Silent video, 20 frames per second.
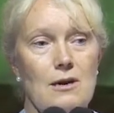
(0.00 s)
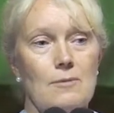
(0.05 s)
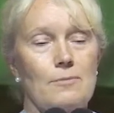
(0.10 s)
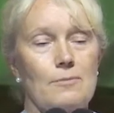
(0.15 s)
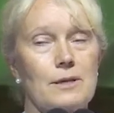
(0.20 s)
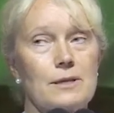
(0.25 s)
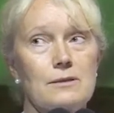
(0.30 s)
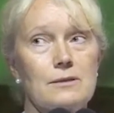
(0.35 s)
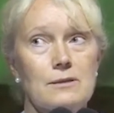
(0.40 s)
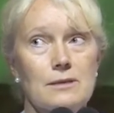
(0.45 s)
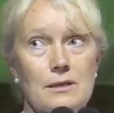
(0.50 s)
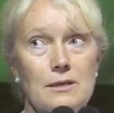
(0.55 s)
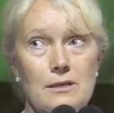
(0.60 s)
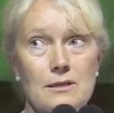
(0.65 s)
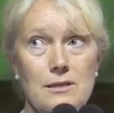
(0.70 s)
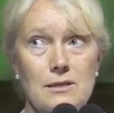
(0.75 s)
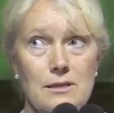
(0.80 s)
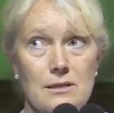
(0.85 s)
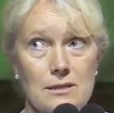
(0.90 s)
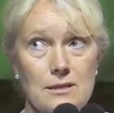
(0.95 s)
But
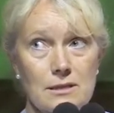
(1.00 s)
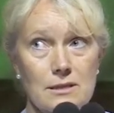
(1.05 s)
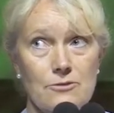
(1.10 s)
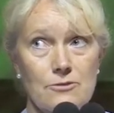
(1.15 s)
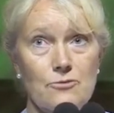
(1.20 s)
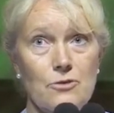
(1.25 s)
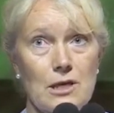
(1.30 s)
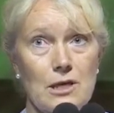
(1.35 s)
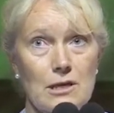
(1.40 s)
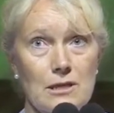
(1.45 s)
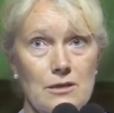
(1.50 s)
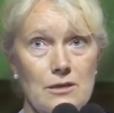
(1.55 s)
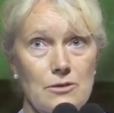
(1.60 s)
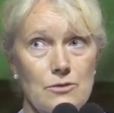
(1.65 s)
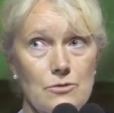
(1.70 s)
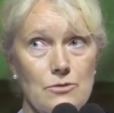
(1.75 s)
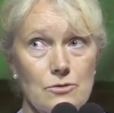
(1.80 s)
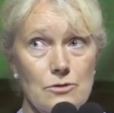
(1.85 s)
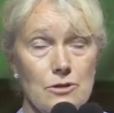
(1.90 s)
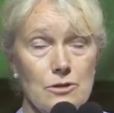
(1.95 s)
does it really
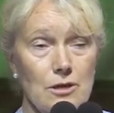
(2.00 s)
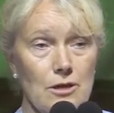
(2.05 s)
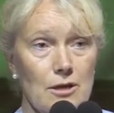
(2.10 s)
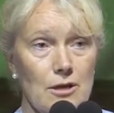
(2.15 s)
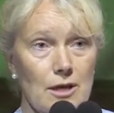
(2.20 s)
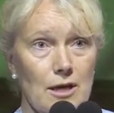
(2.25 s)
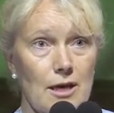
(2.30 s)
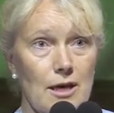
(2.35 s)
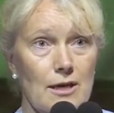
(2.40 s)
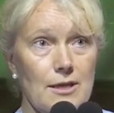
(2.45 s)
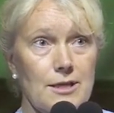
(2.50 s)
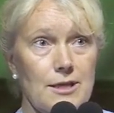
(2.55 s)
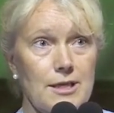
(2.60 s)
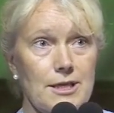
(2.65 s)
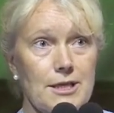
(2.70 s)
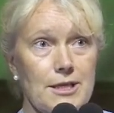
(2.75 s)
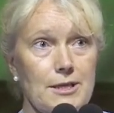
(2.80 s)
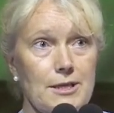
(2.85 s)
do? And